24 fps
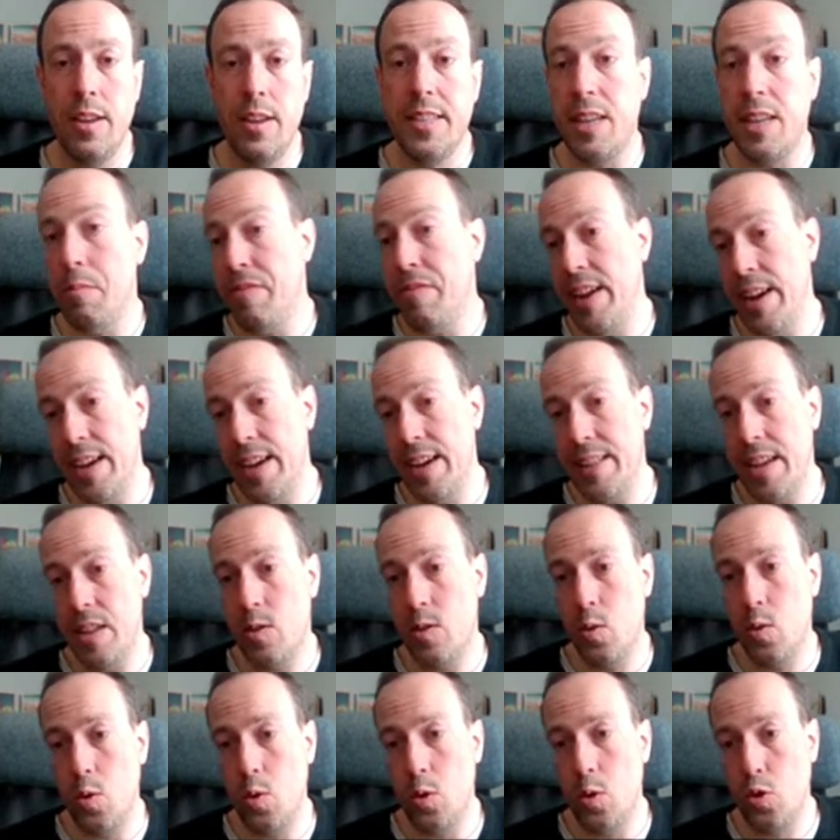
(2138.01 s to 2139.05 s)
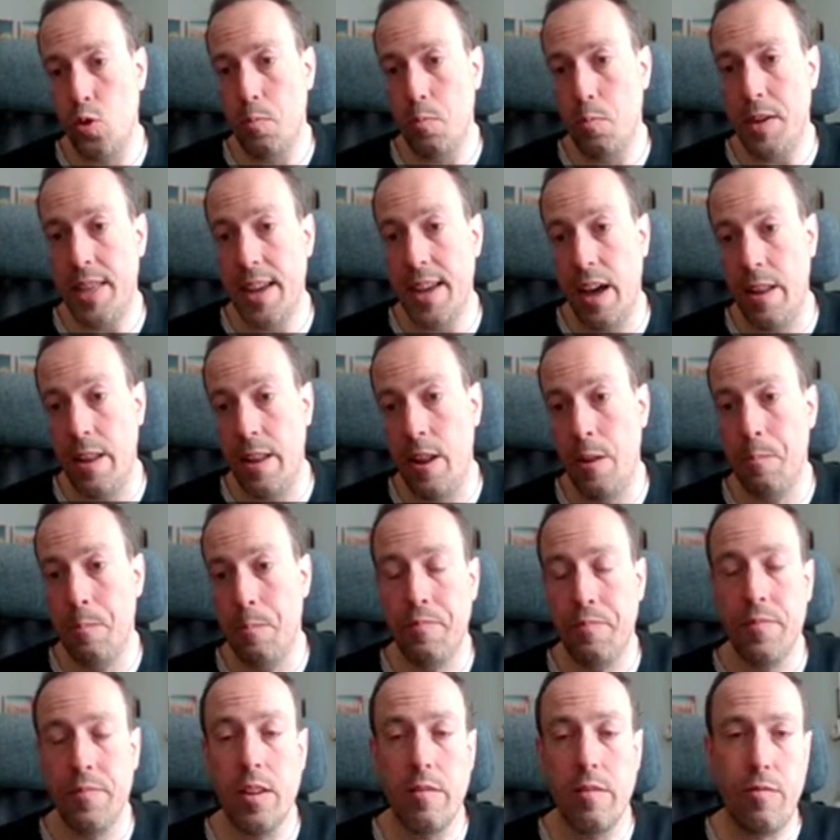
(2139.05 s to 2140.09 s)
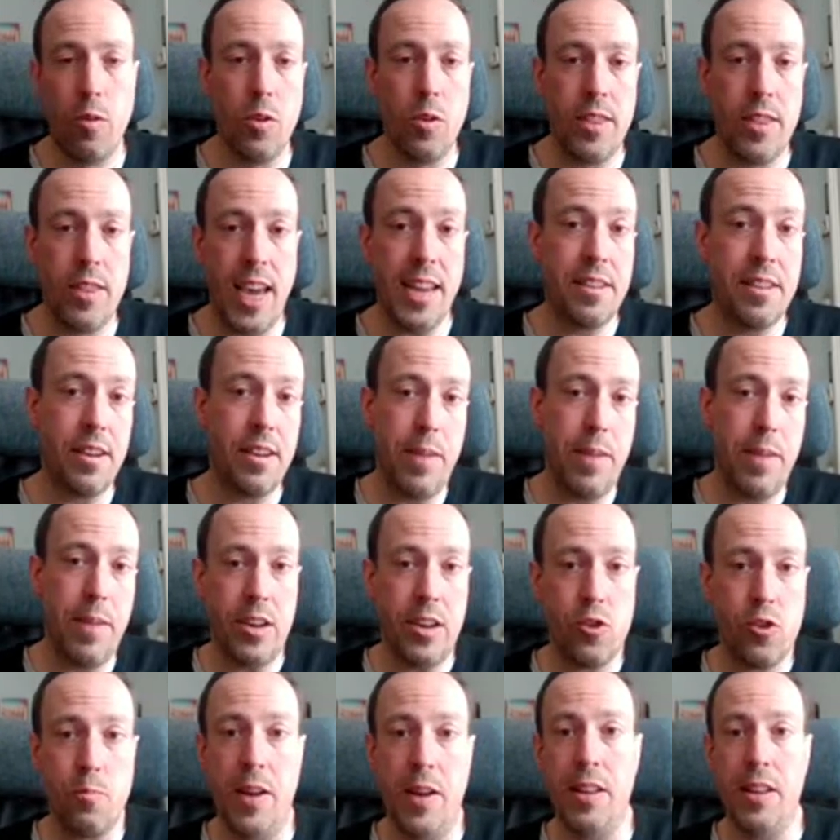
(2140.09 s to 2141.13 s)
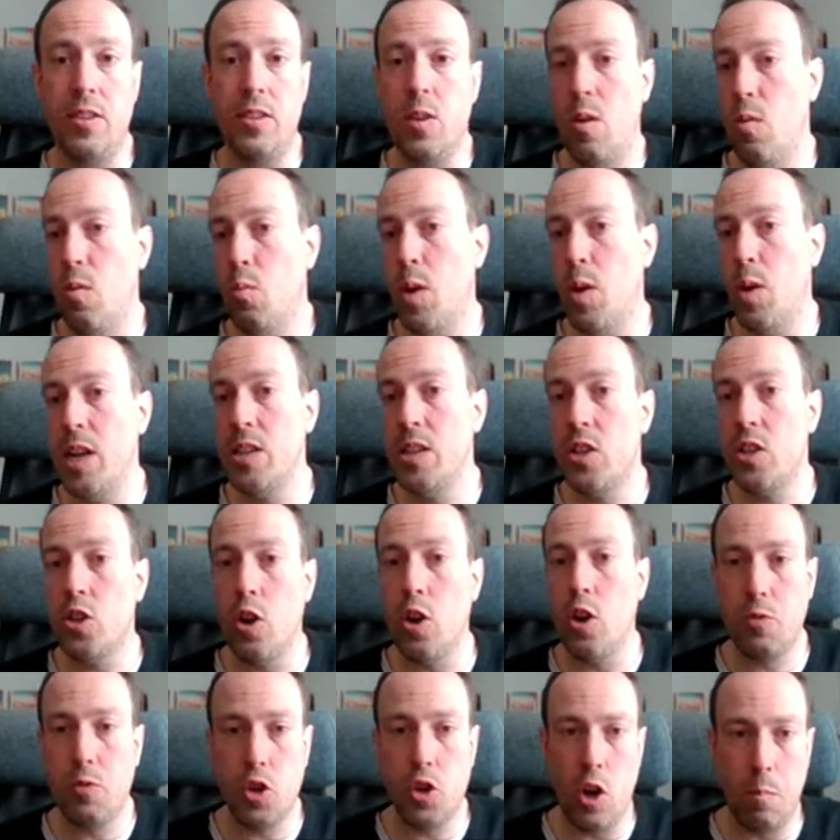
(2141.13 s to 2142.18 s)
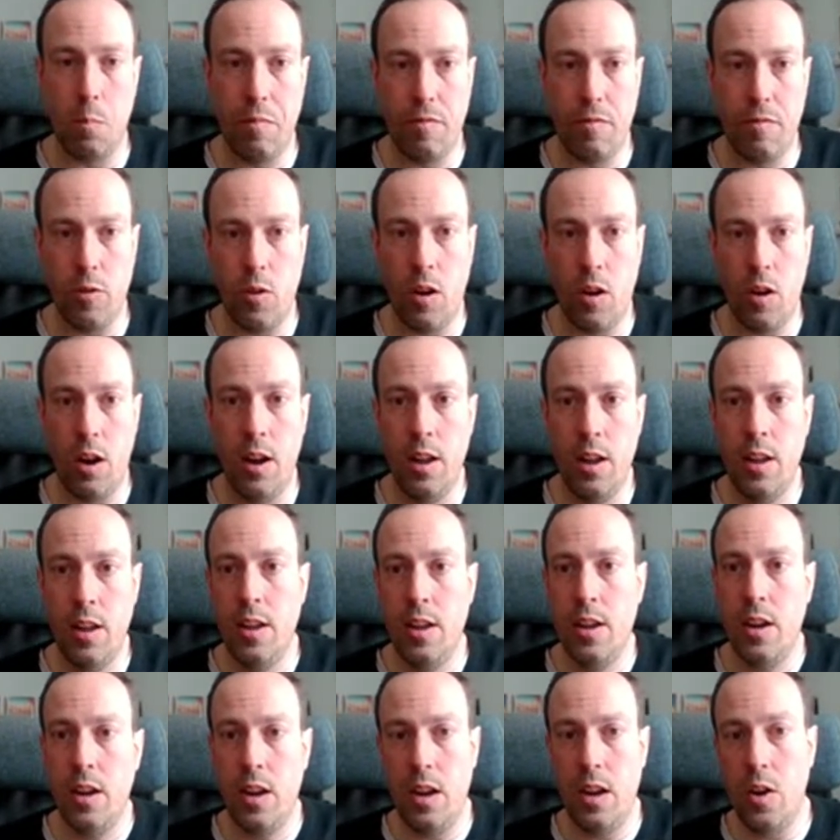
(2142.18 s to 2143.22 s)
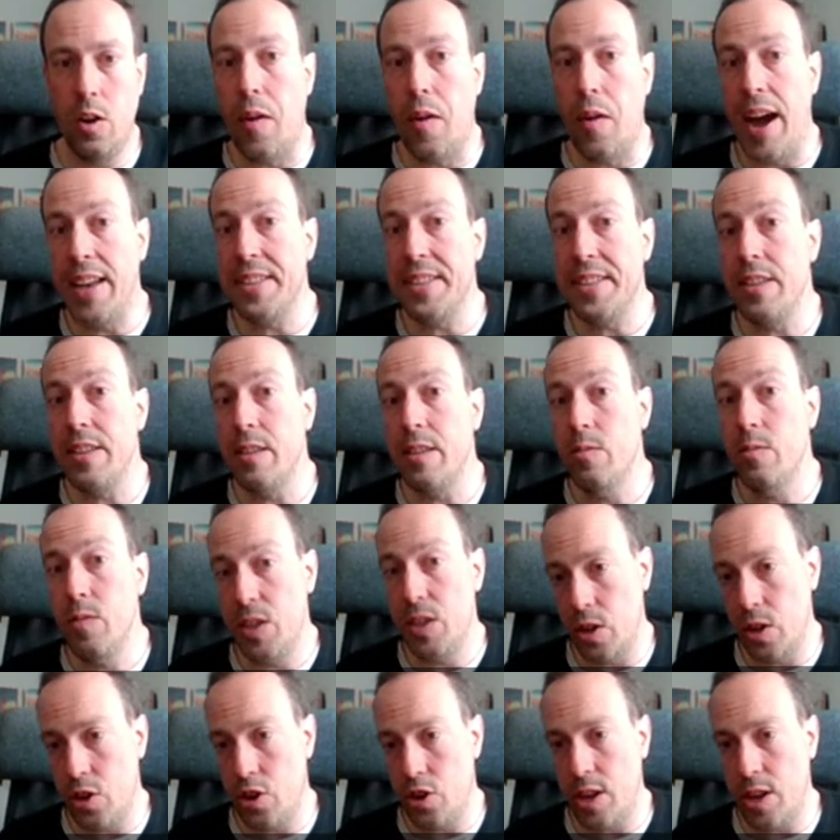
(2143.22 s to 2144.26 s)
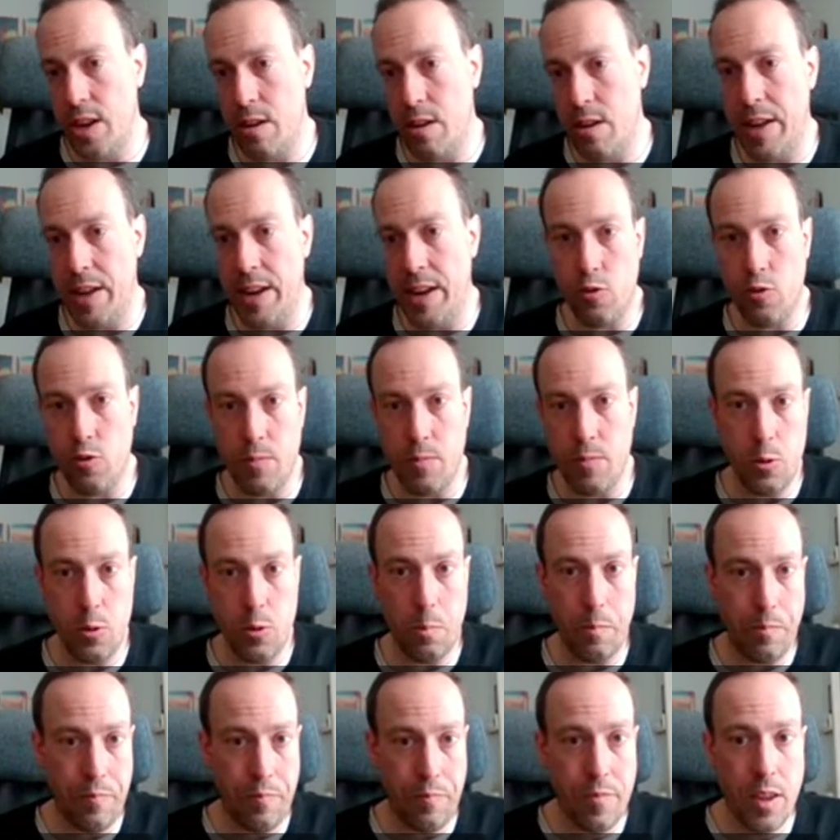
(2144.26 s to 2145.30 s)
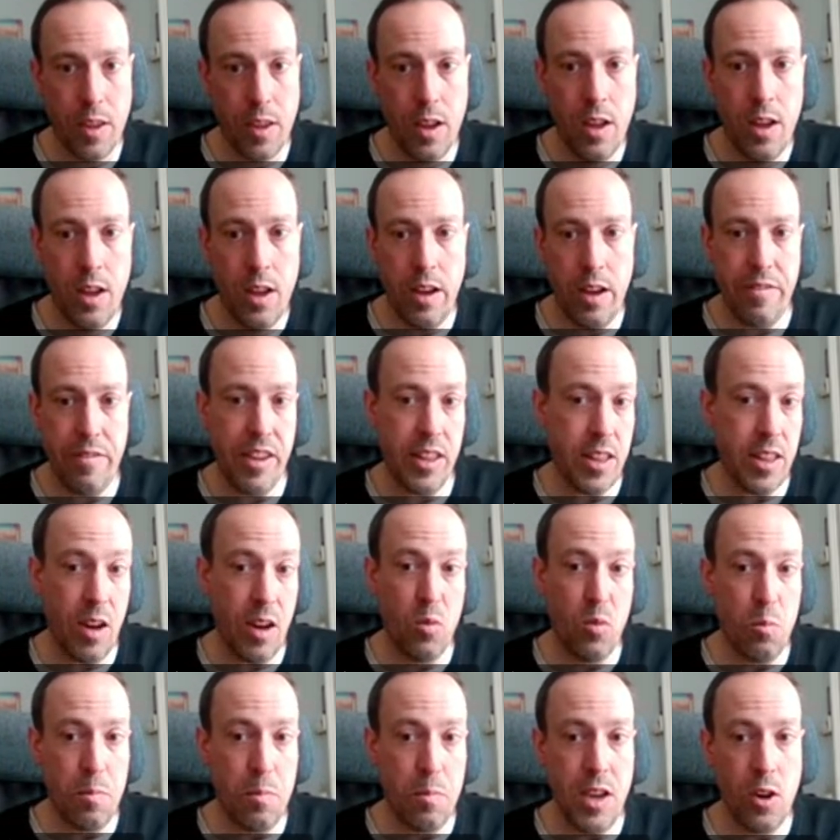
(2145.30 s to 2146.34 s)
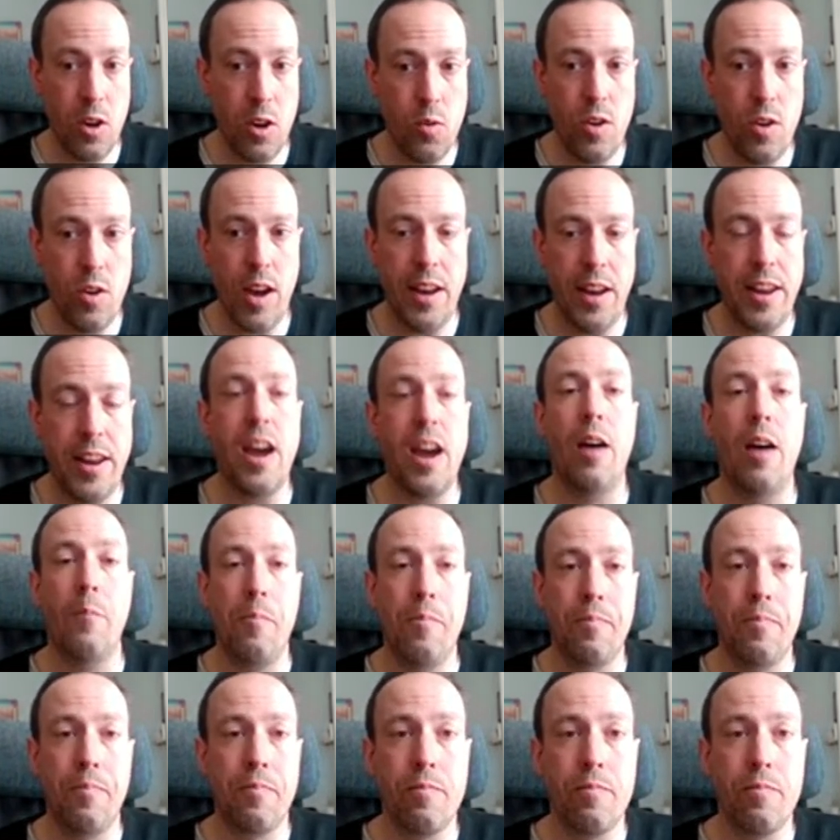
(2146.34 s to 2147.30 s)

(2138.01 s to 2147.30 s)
Something like that could also be done for data management, so one-stop shop for Horizon research data management. I think that would be a good idea.